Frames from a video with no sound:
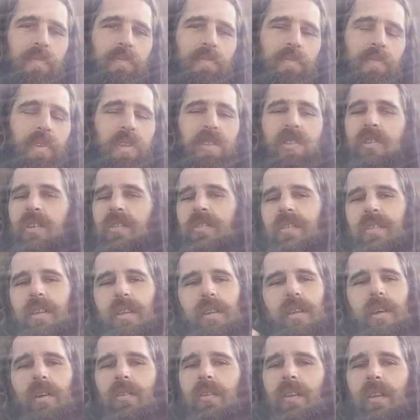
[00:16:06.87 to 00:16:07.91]
It's just that
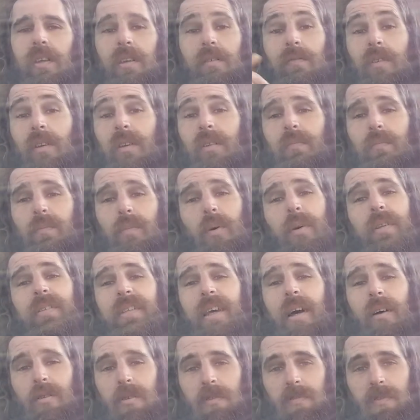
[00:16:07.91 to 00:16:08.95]
their leaving points
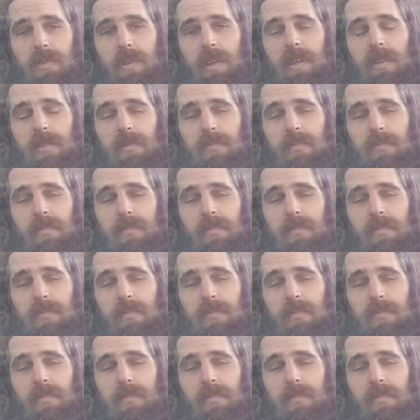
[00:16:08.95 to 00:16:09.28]
out the void.